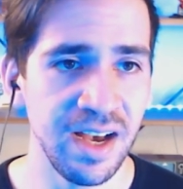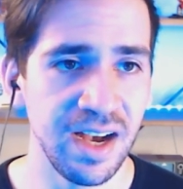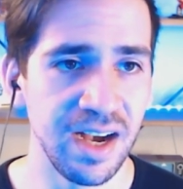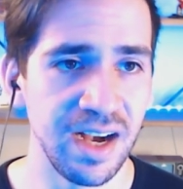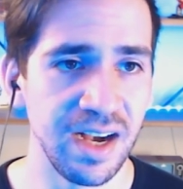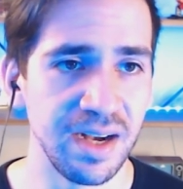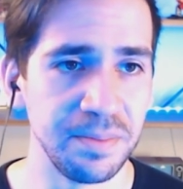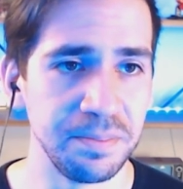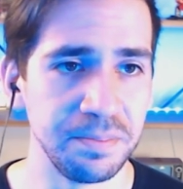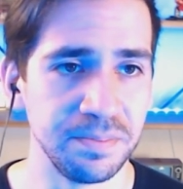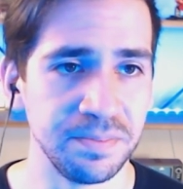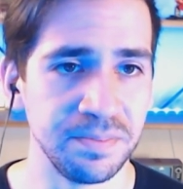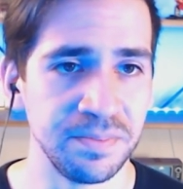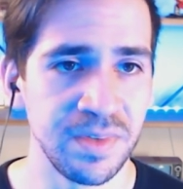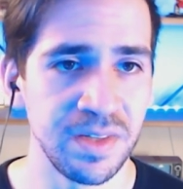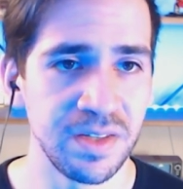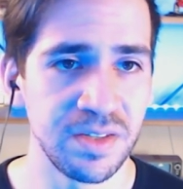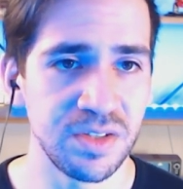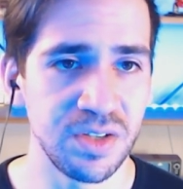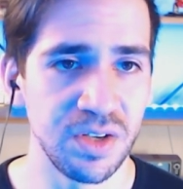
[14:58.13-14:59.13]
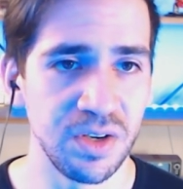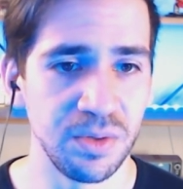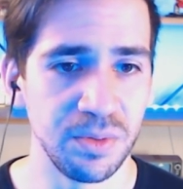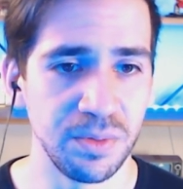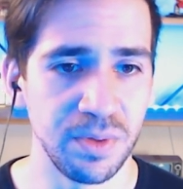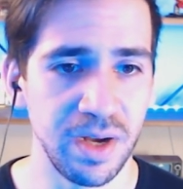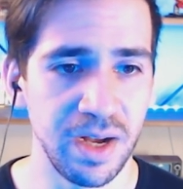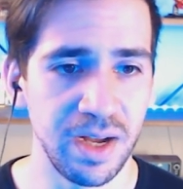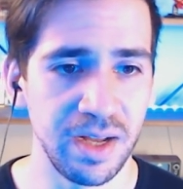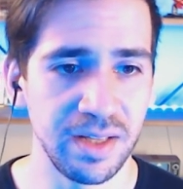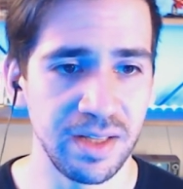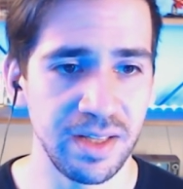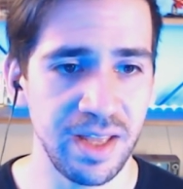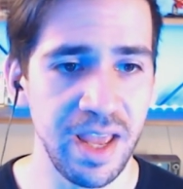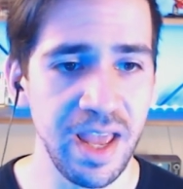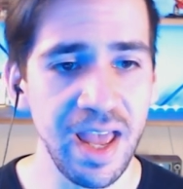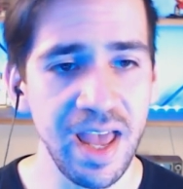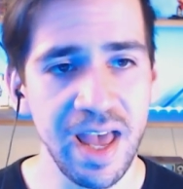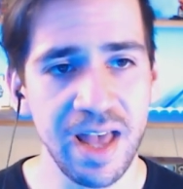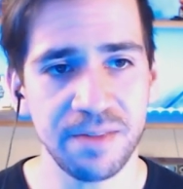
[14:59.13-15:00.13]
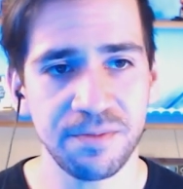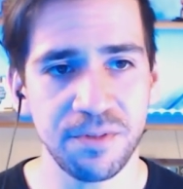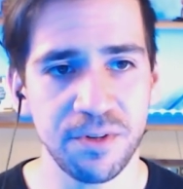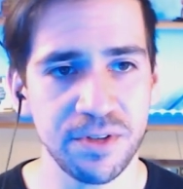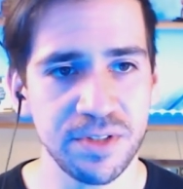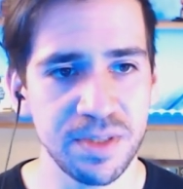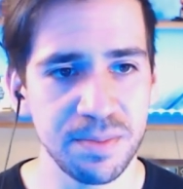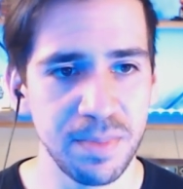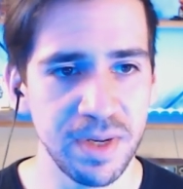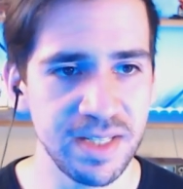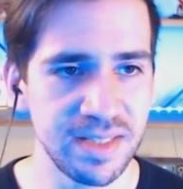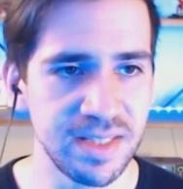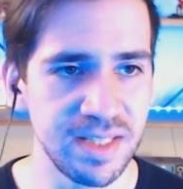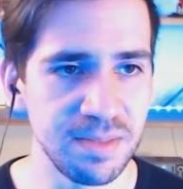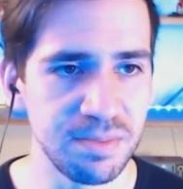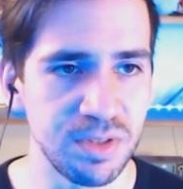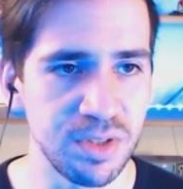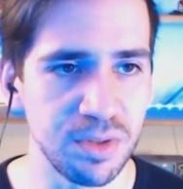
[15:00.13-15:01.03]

Um, so uh, at, at, first, it might seem